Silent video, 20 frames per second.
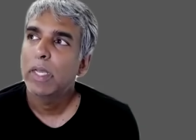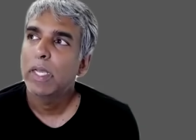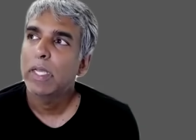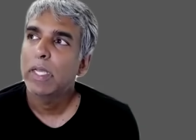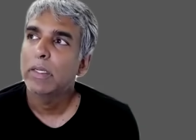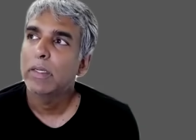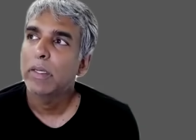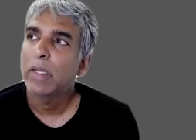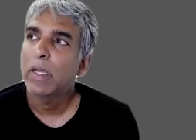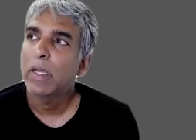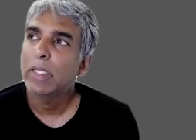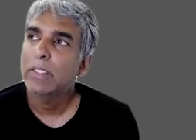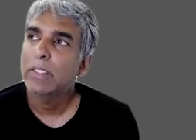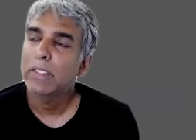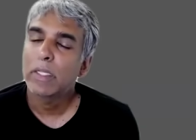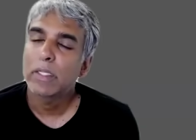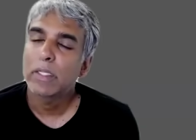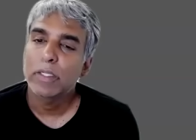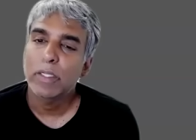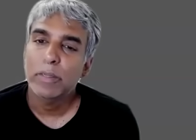And
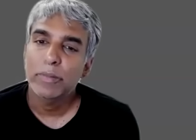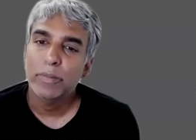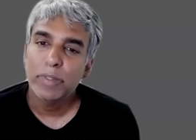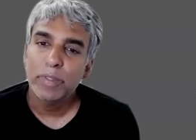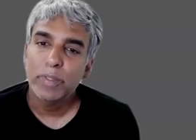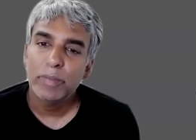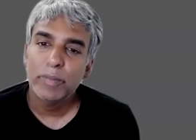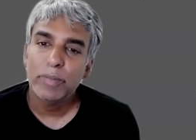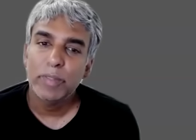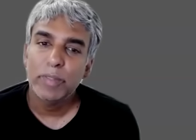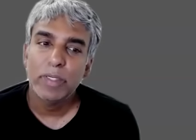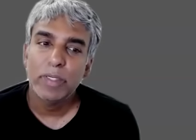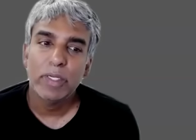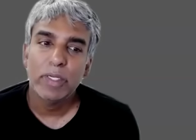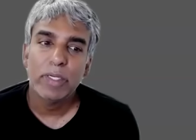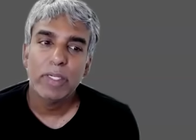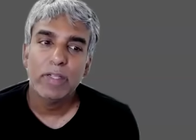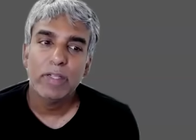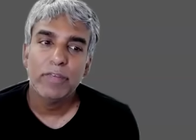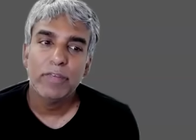as Ali Abunimah put
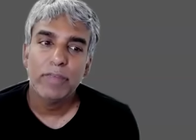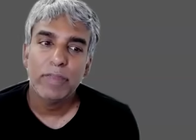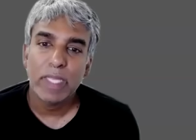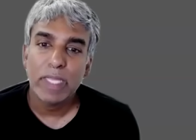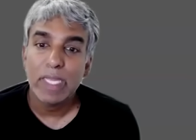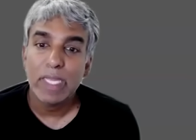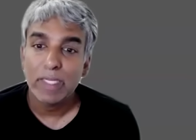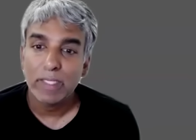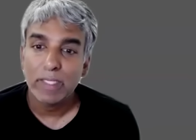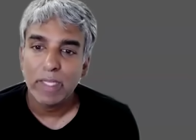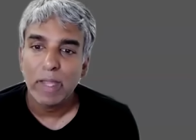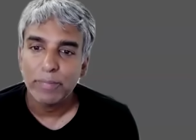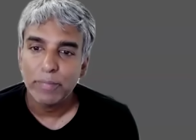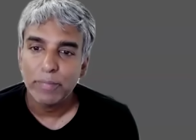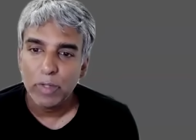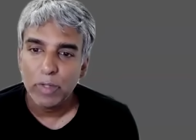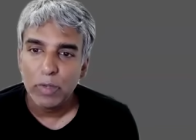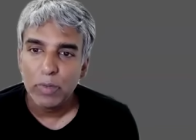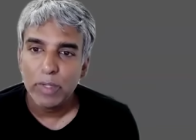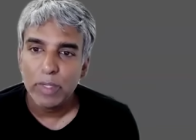it, if they had
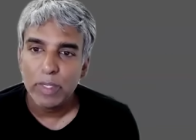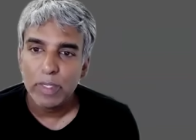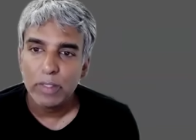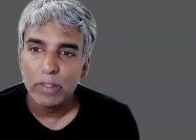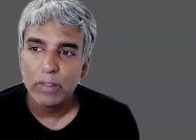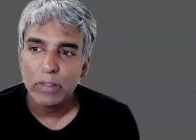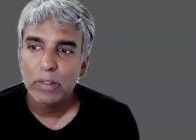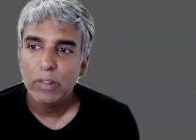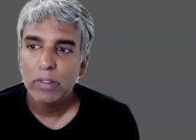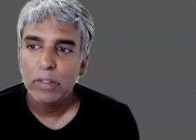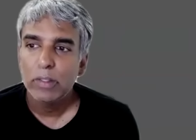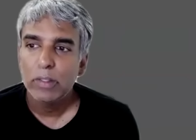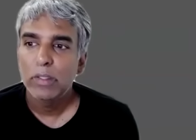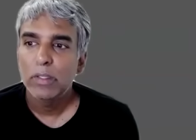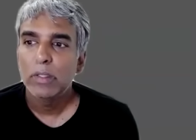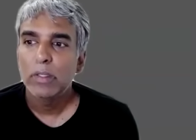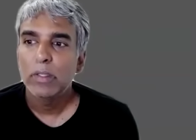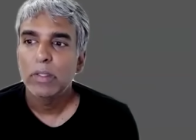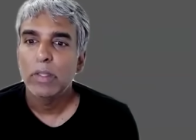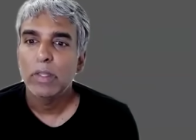kept going,
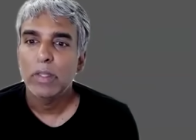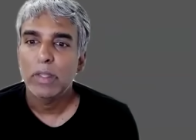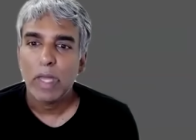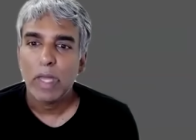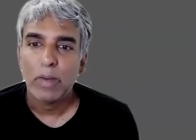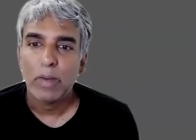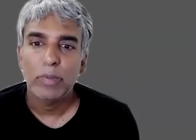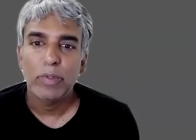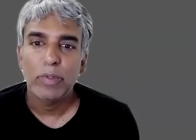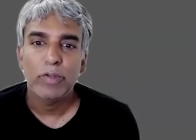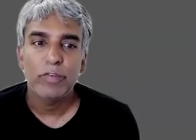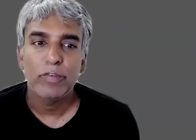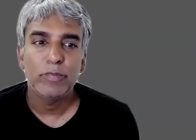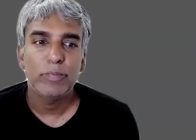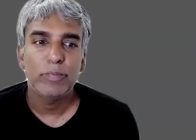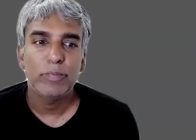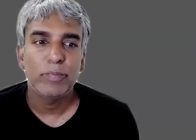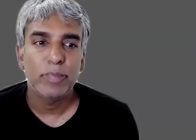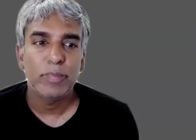that would have